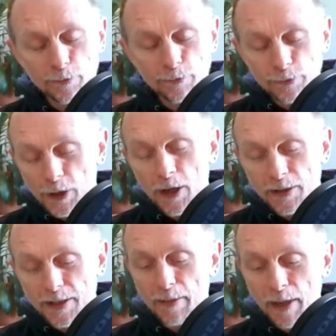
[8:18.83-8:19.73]
for
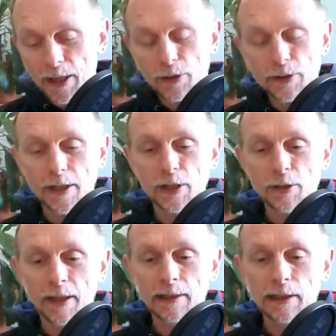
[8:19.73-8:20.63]
God's sake, make sure it's
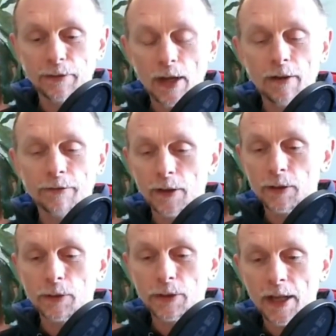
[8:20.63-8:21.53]
instrumental. If you have
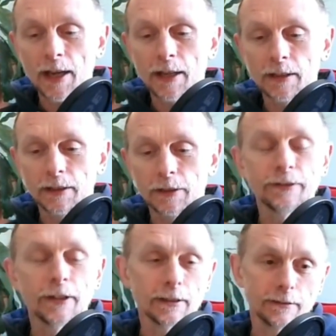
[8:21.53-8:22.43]
vocals there, you're
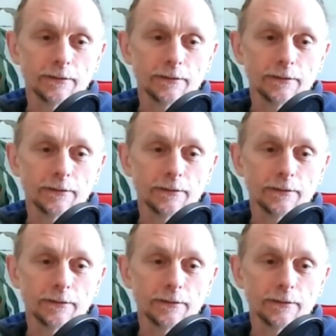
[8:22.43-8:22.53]
fucked.